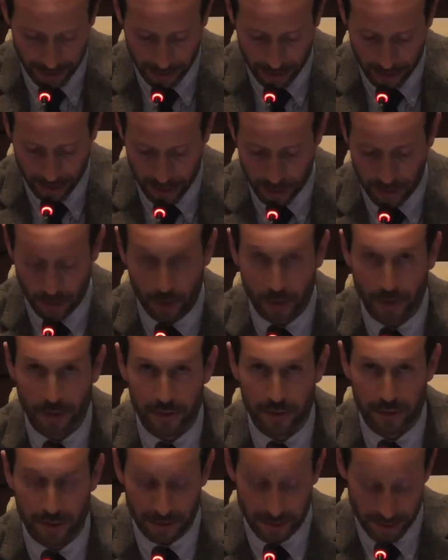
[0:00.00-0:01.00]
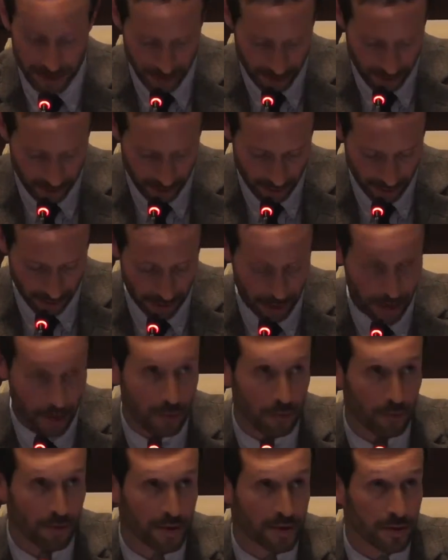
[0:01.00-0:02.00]
cross-border succession
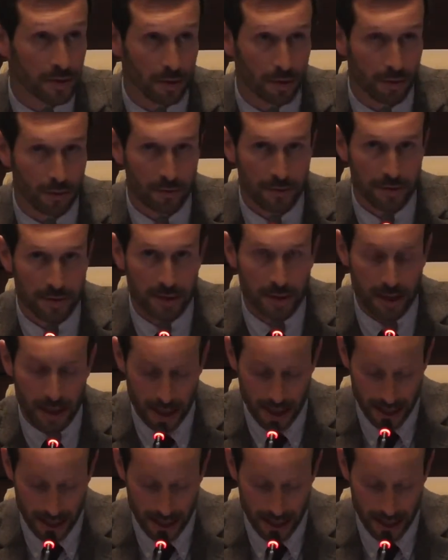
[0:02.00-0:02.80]
resolves.